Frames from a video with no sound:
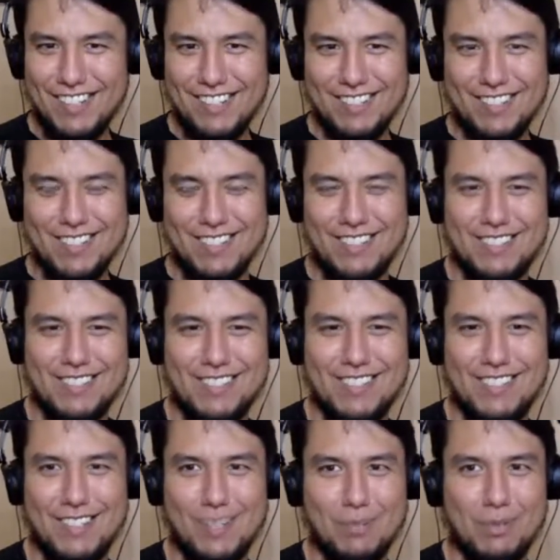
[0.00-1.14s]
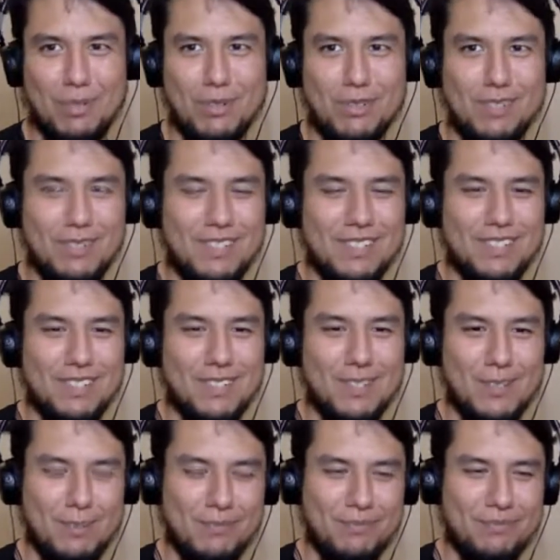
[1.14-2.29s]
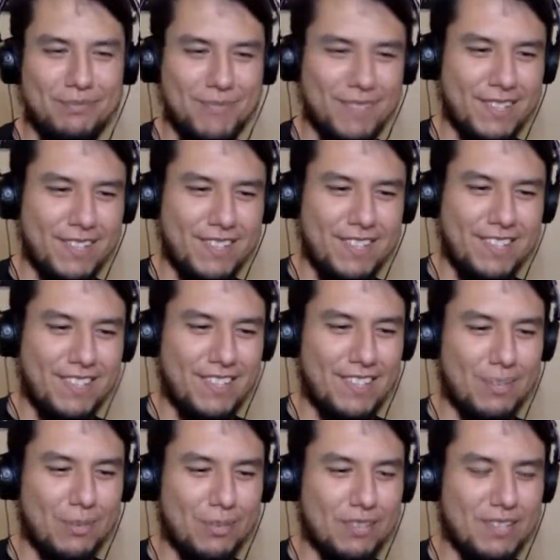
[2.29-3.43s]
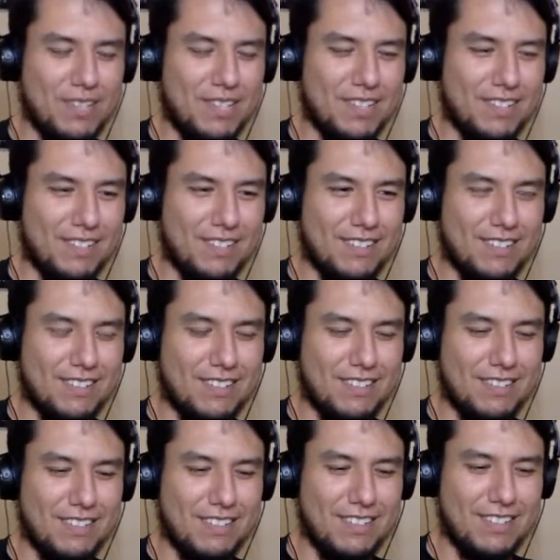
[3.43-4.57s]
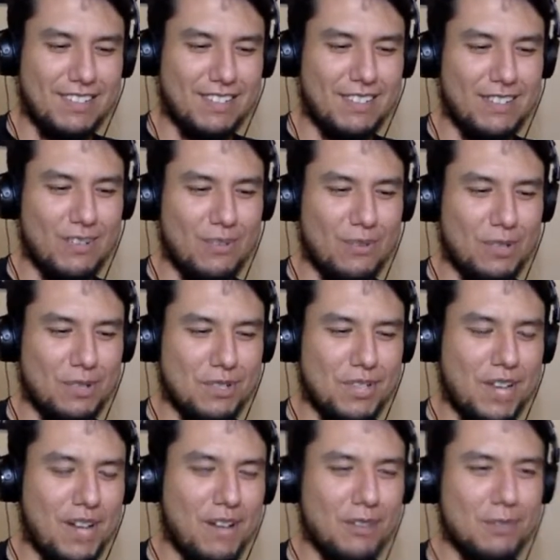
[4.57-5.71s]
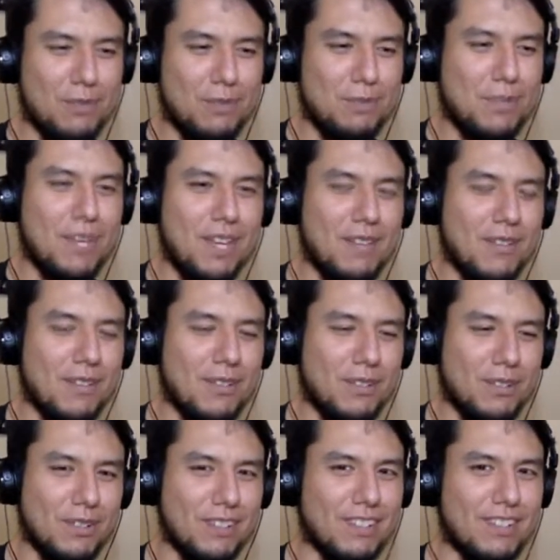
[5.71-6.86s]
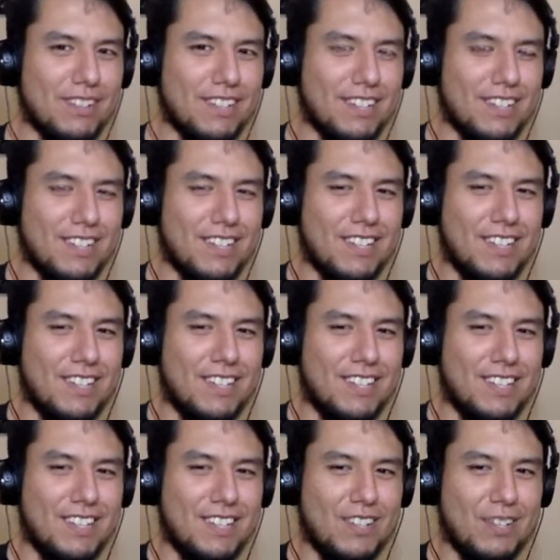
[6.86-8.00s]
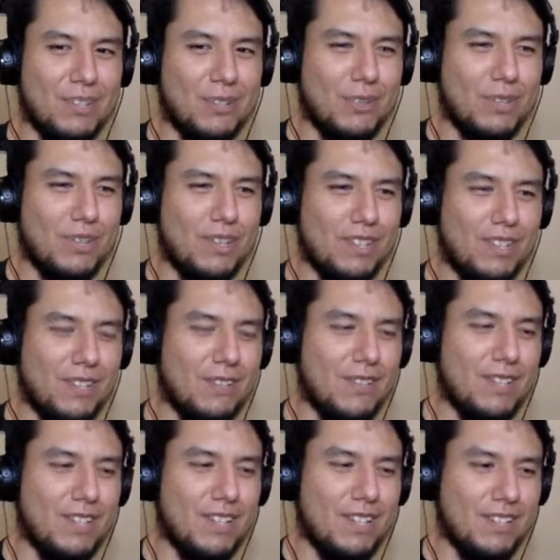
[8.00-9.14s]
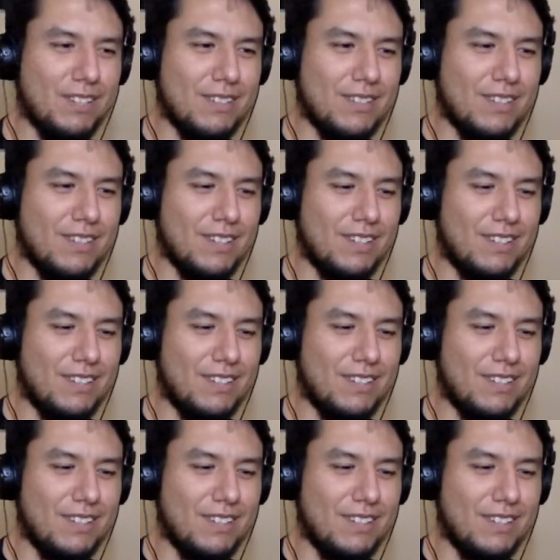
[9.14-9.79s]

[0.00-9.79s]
So he said like personally to him that was like when your child's misbehaving, or he also thought of it as like